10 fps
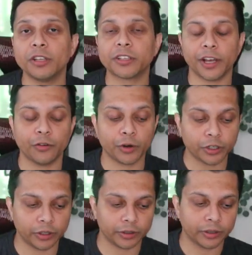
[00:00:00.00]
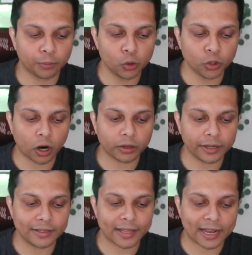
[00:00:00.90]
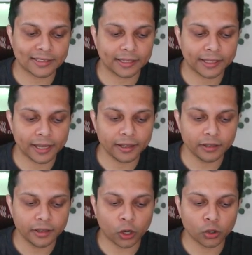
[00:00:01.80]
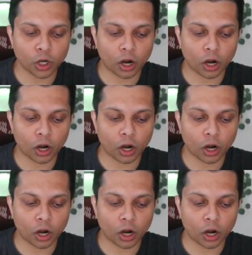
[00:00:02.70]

risk and return. The blue dot is XLK, yellow